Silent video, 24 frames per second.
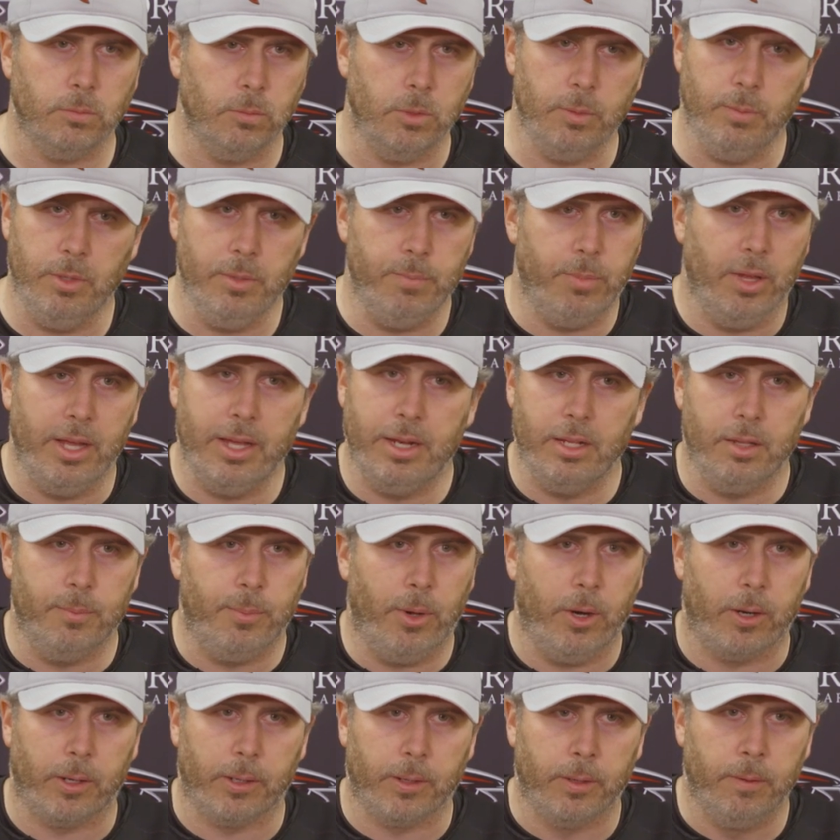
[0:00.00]
we'd be playing in the
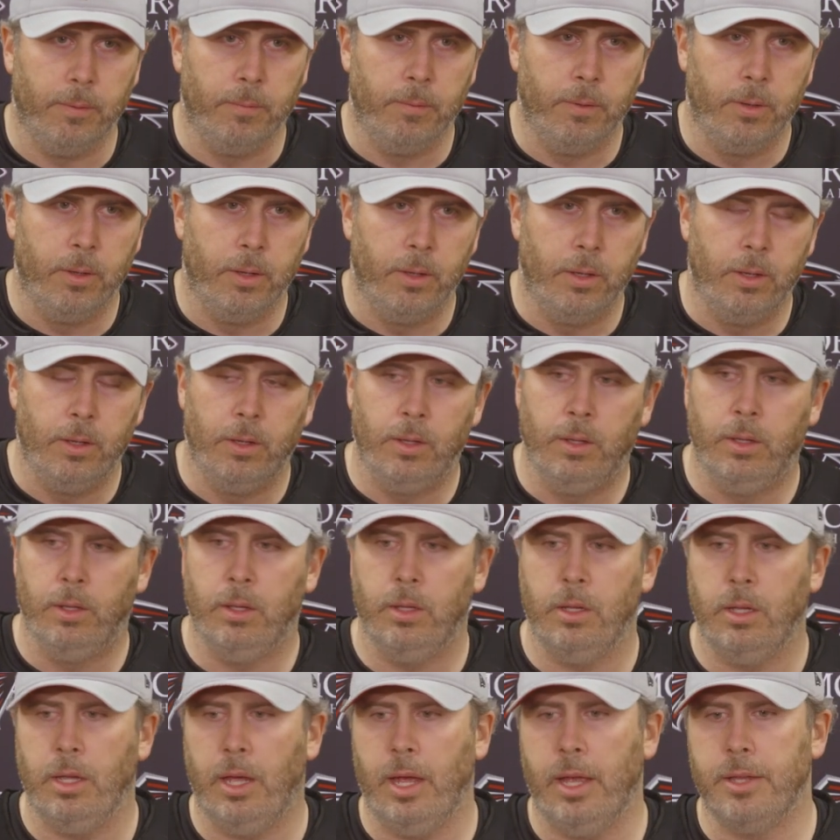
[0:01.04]
park. Right.
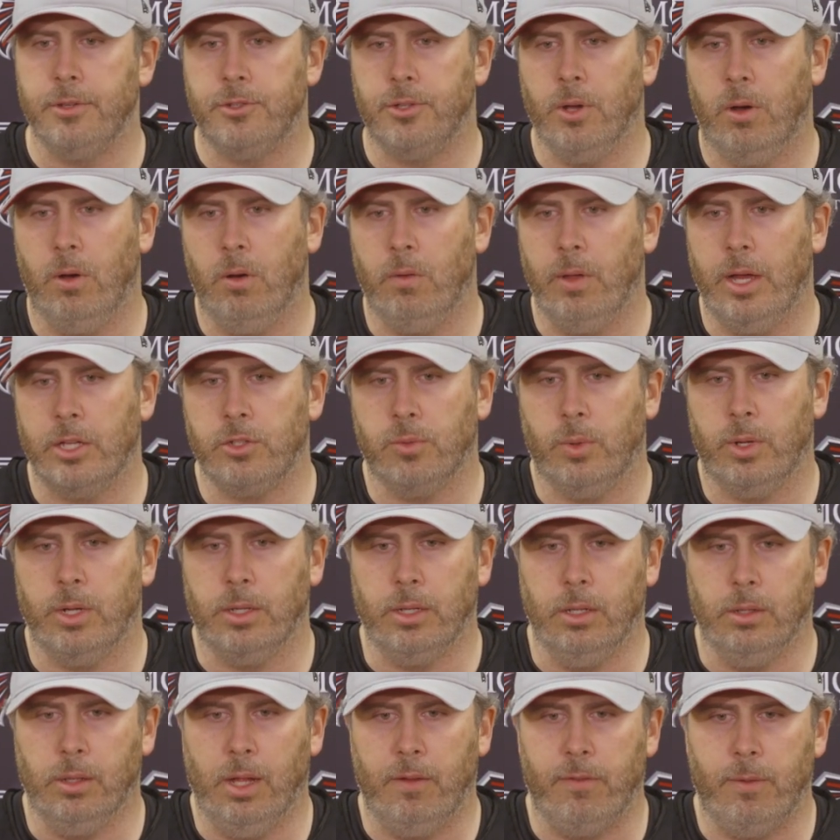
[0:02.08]
And so that's what
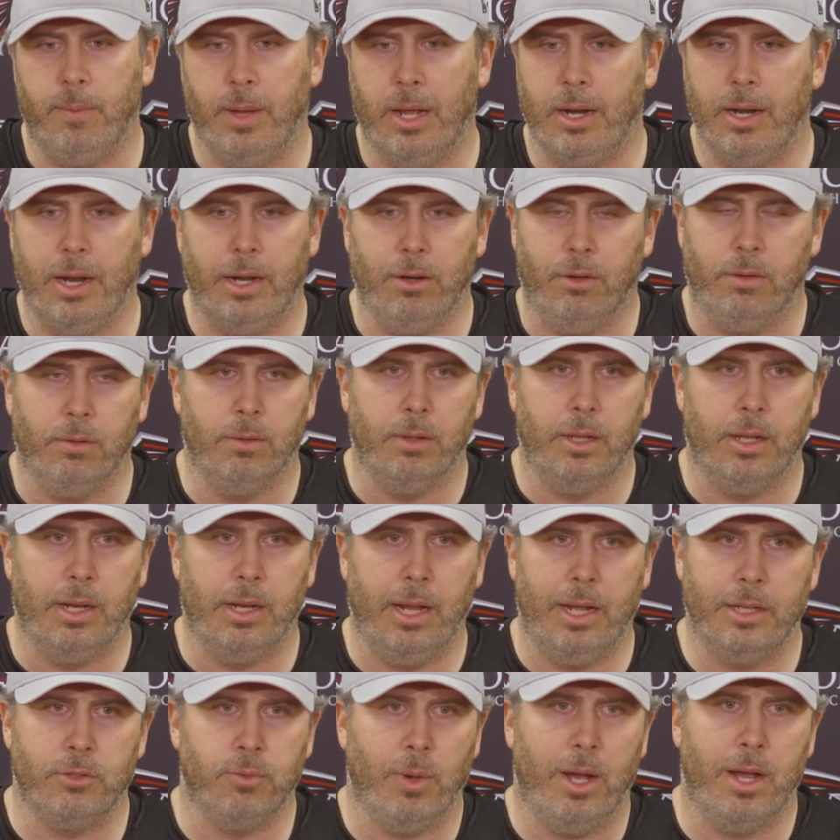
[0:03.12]
you love about it. And I don't, and
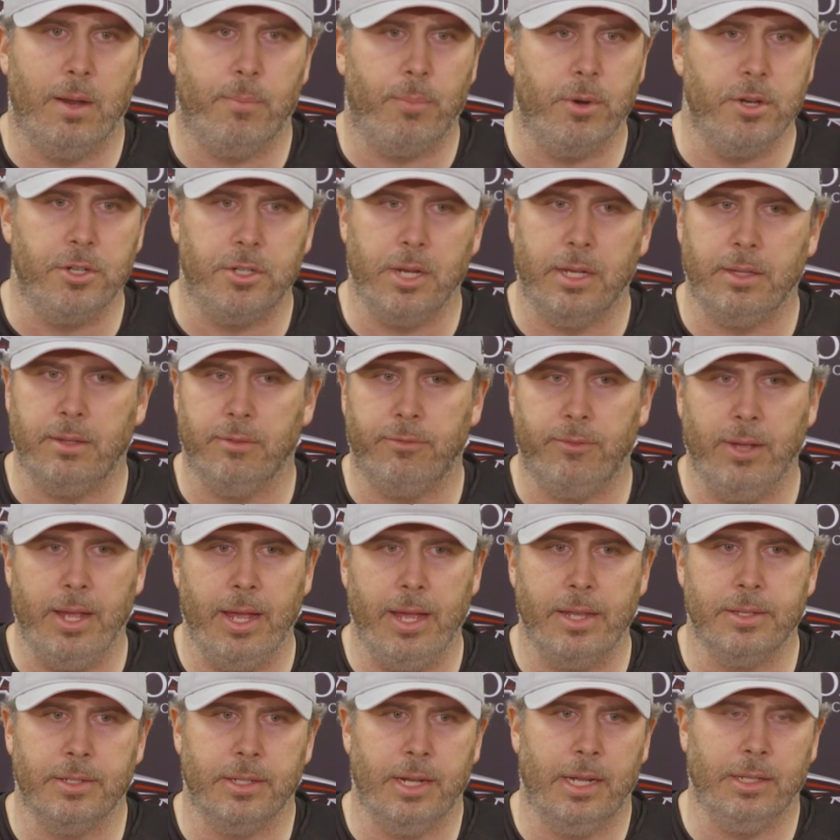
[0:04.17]
that's why I appreciate the
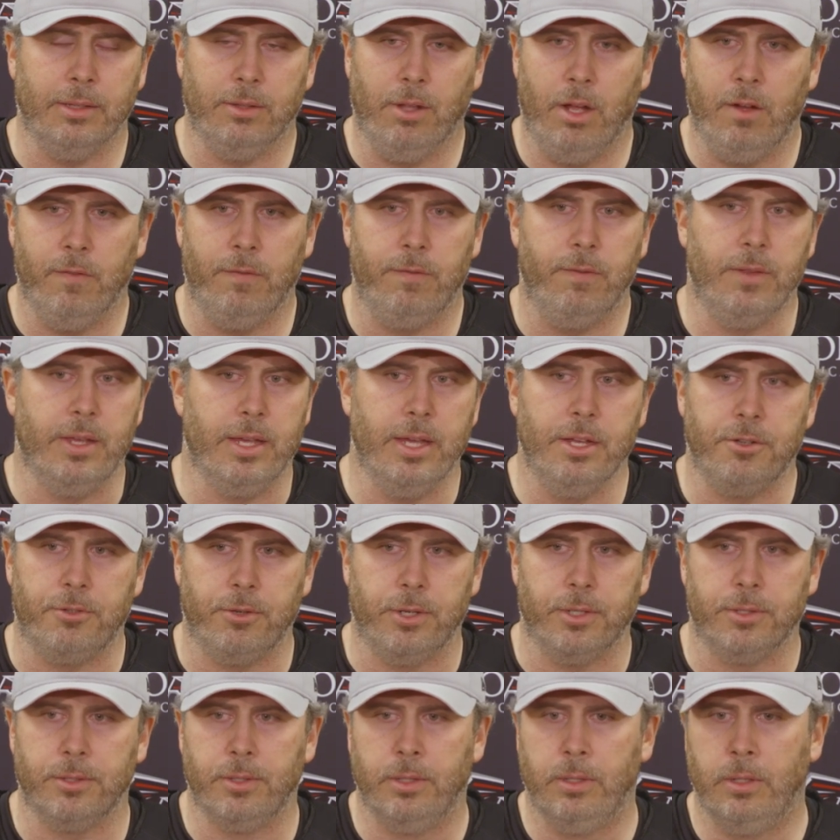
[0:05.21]
fans and I love the
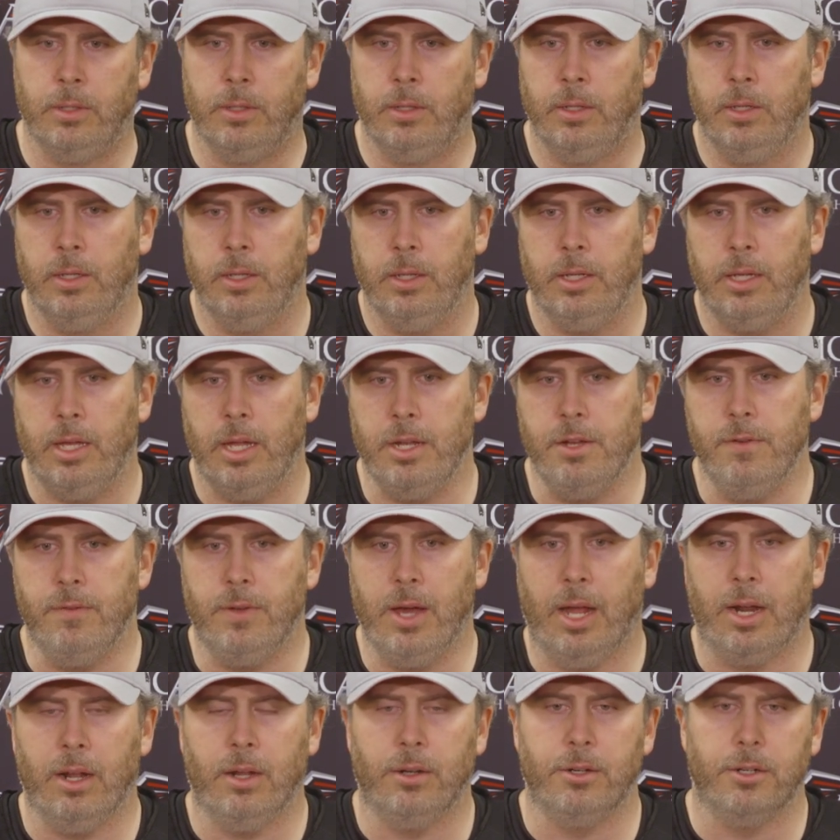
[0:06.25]
interest. And you've
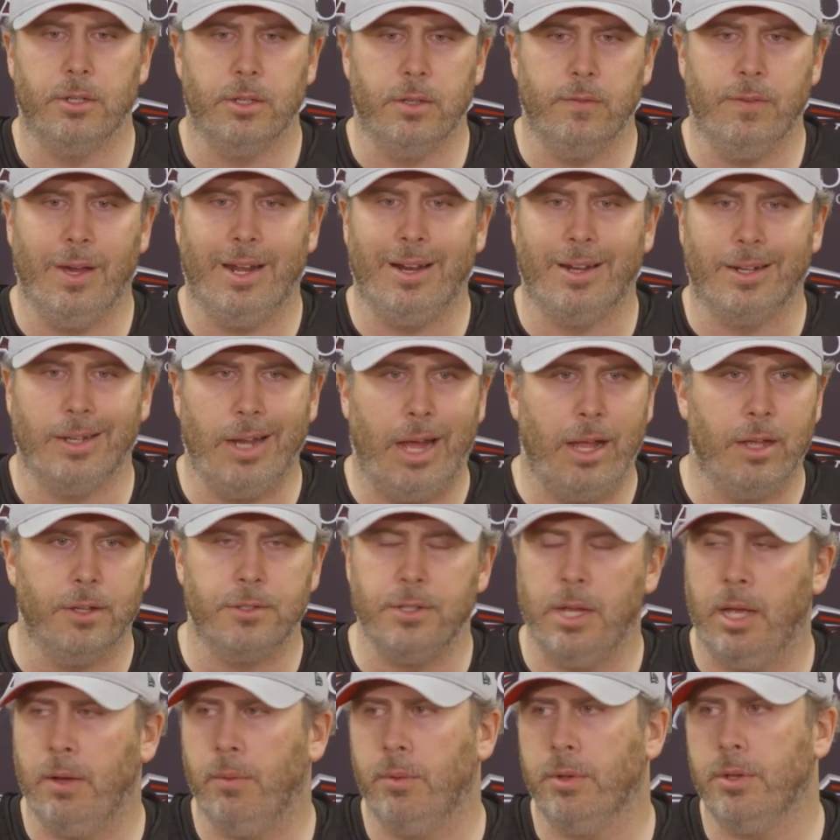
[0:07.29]
got to under, you've got to acknowledge
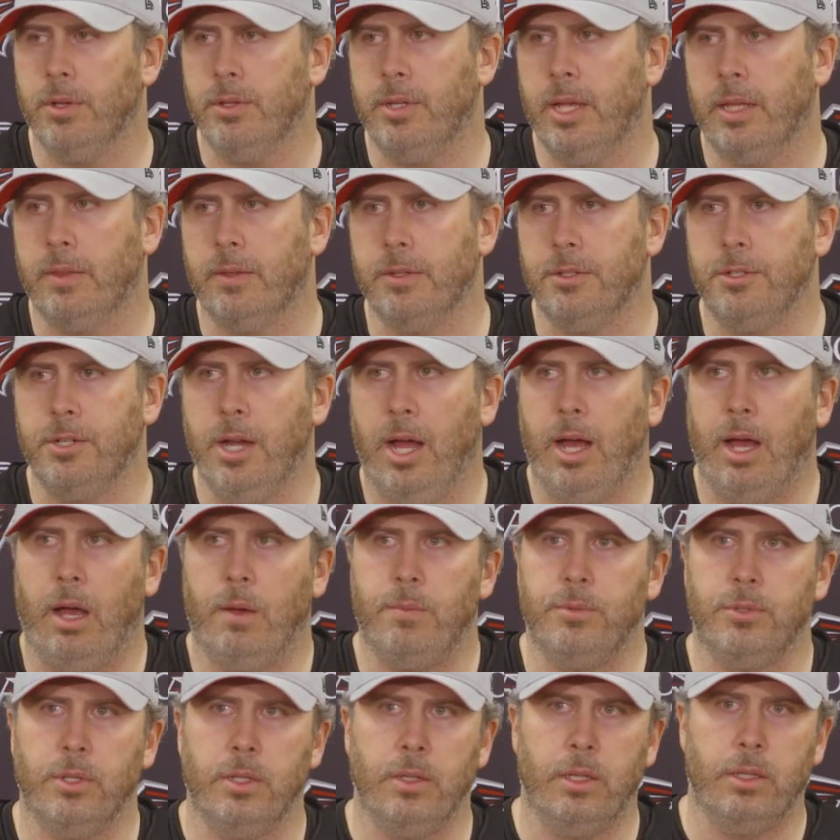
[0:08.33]
that when you take these
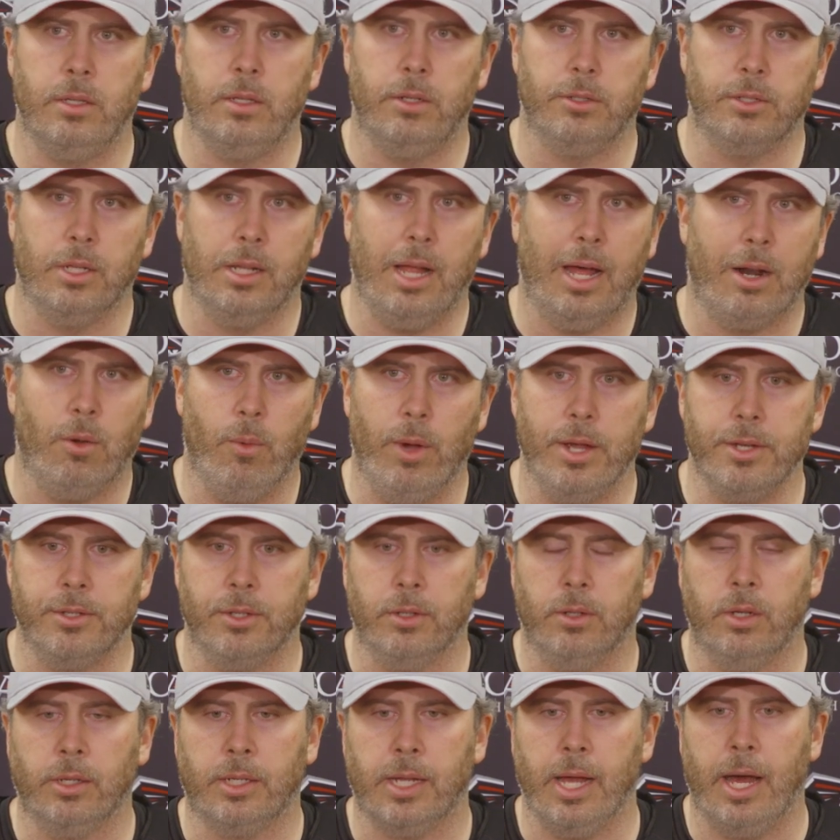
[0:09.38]
jobs. And then there's a lot of ways to
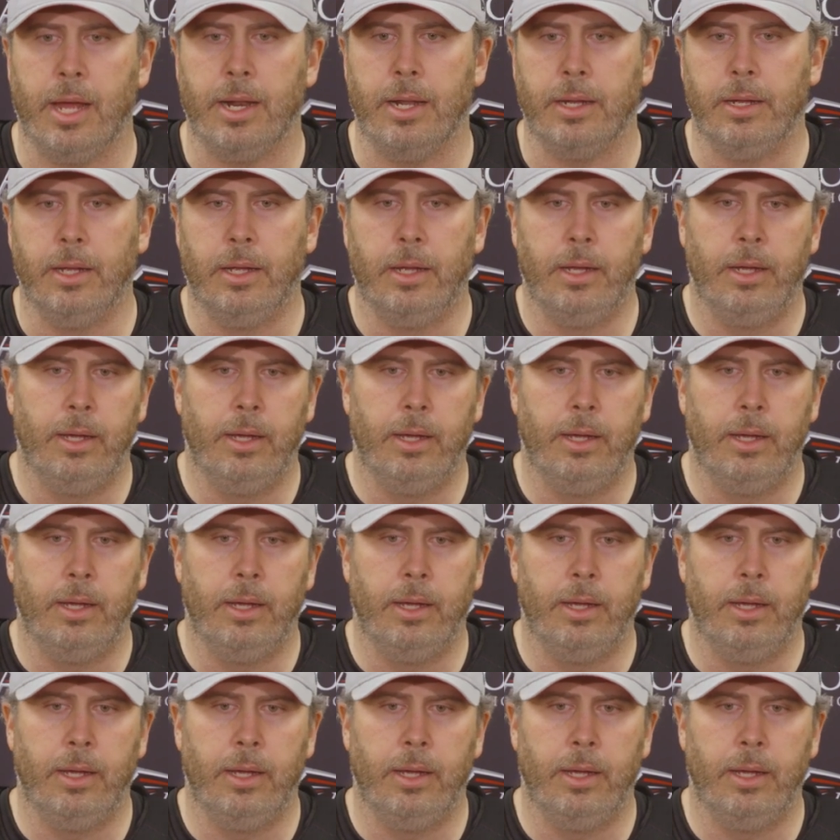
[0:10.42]
look at it,